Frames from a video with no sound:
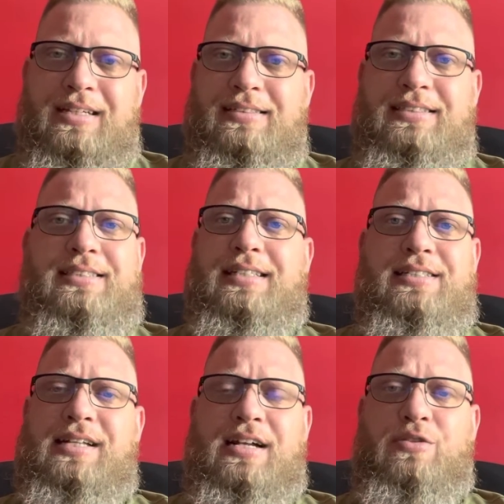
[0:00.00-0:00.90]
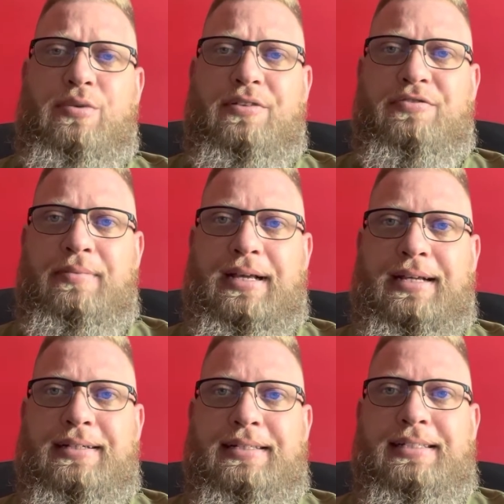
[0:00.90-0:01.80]
just didn't settle well for
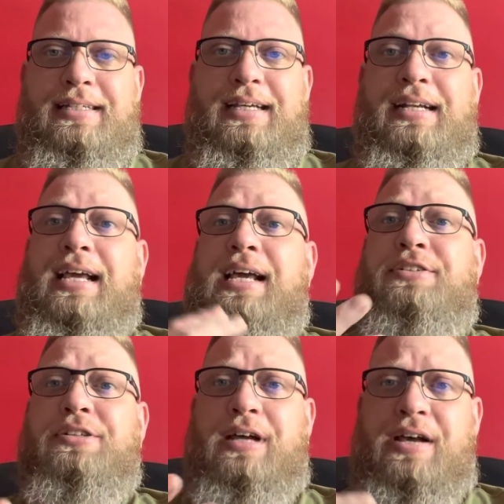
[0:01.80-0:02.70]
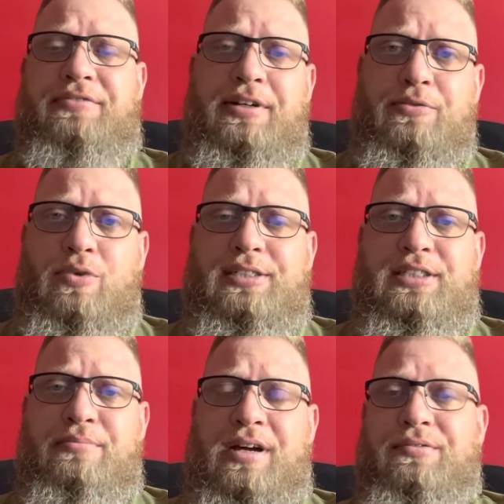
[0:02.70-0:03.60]
me. And Andrew, after
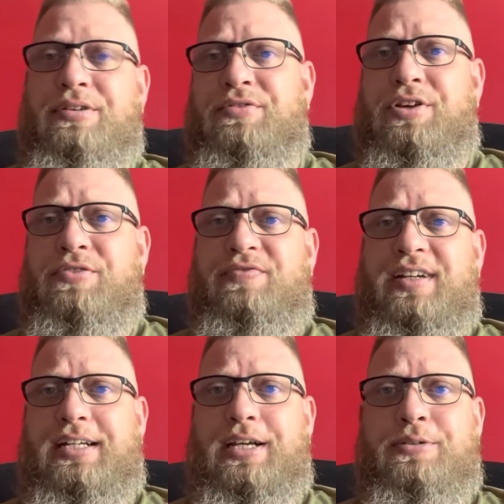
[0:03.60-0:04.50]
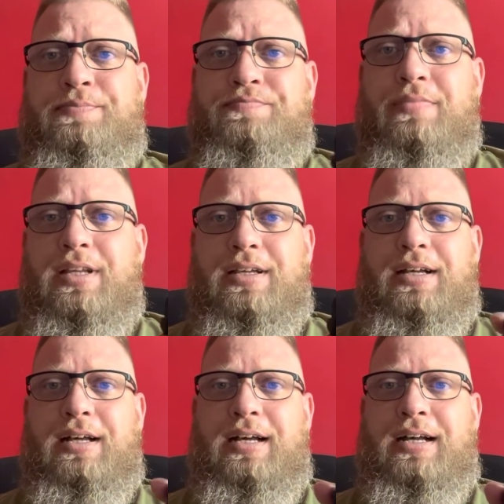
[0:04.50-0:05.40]
watching my review video,
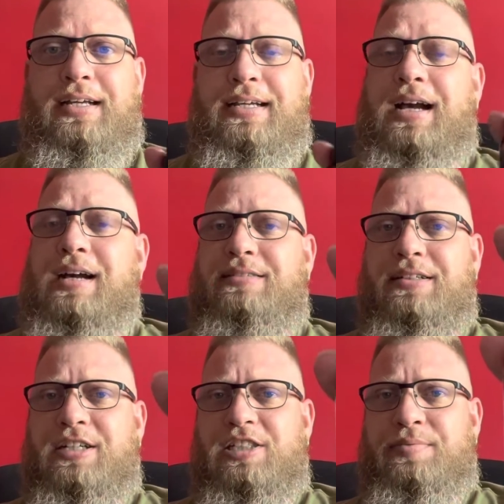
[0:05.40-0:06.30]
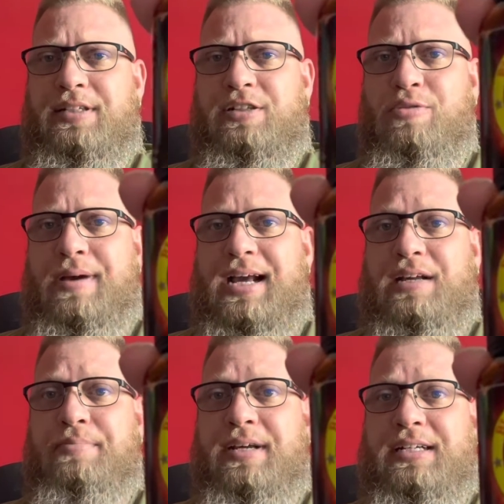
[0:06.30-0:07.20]
uh, he highly encouraged me to go back
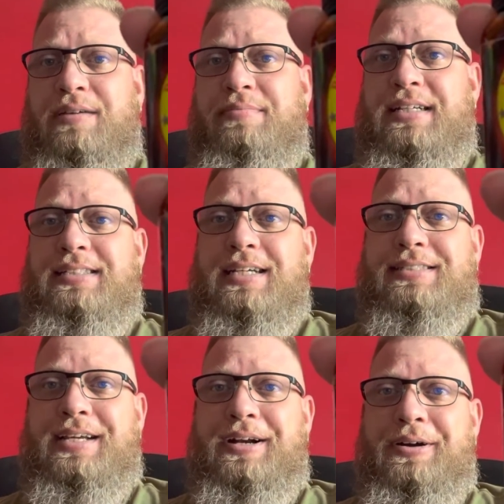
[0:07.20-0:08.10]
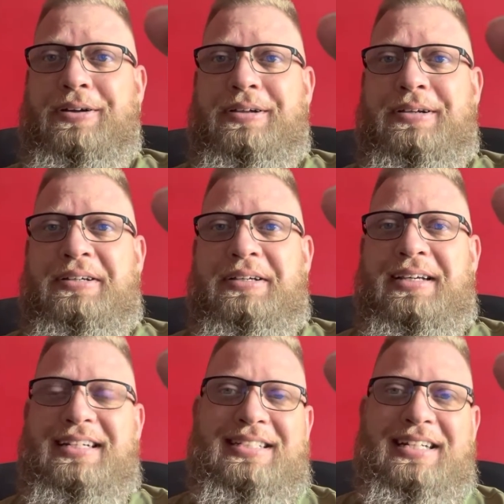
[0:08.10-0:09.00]
and pick up The Dictator.
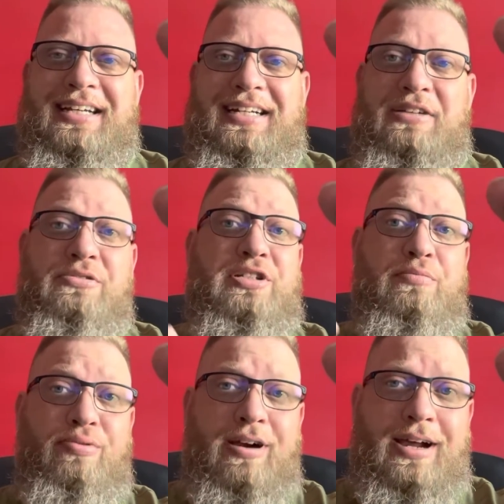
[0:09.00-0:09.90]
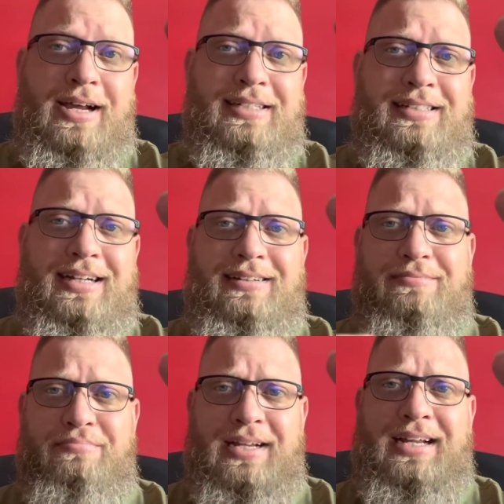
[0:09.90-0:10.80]
He said he was surprised
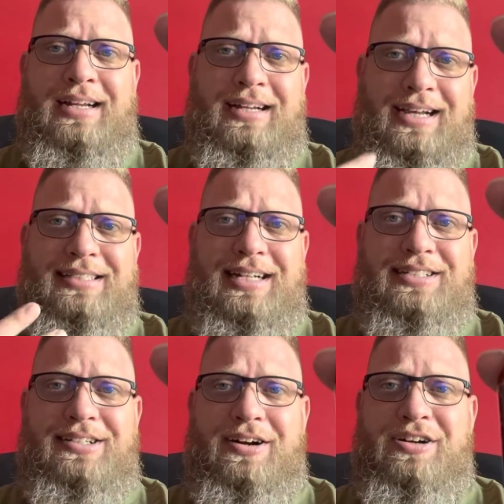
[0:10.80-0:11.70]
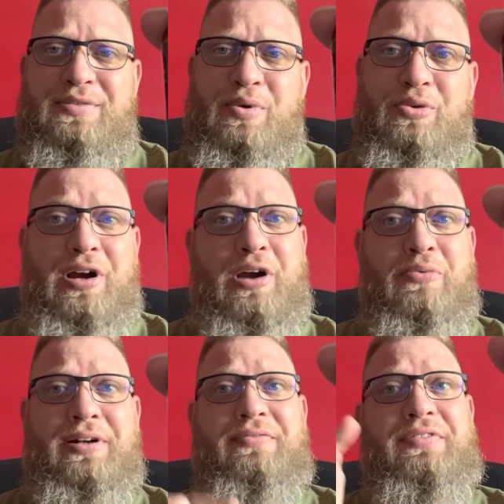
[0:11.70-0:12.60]
that me, as a cigar smoker, I
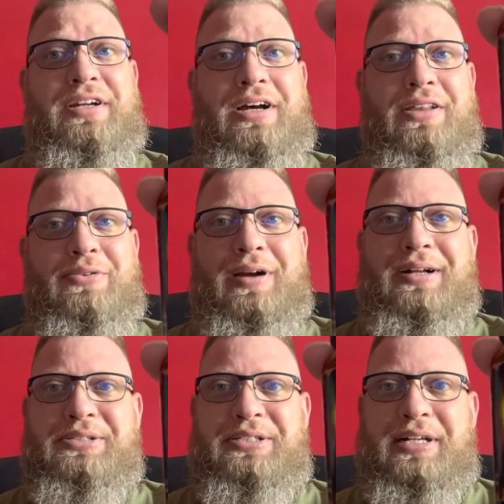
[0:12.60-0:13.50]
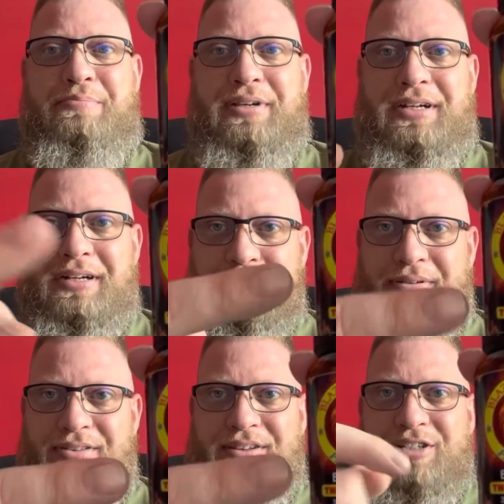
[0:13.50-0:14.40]
went the other route instead of picking
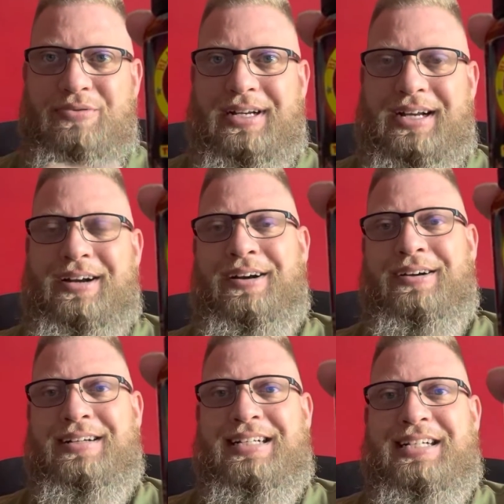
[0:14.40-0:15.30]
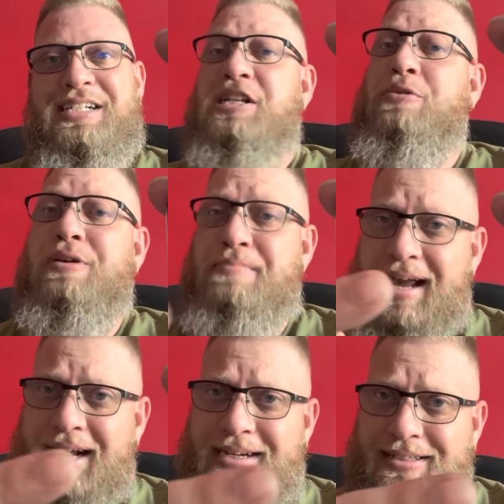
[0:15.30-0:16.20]
up this one here. So I went
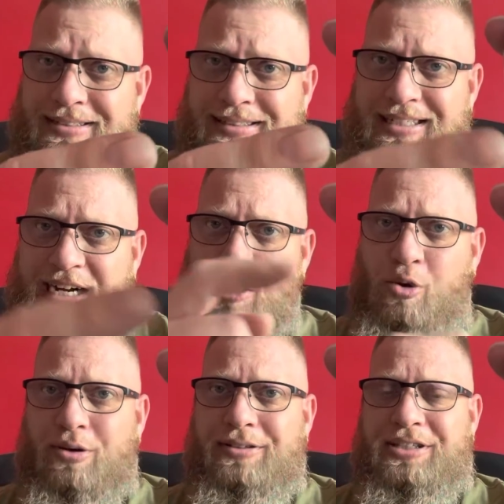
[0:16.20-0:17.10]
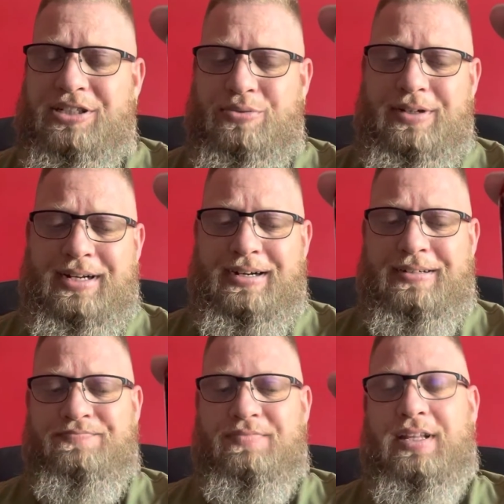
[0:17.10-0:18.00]
back, I ordered this one
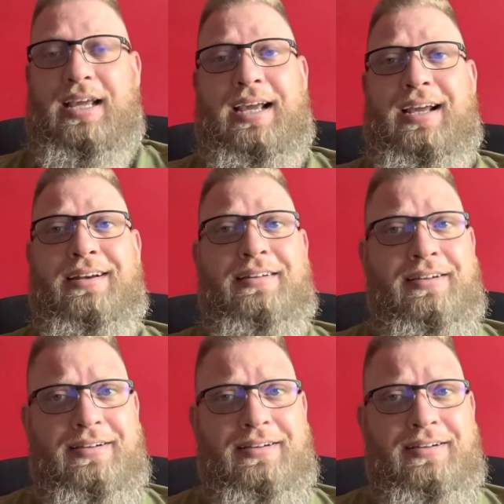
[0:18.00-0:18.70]
here, and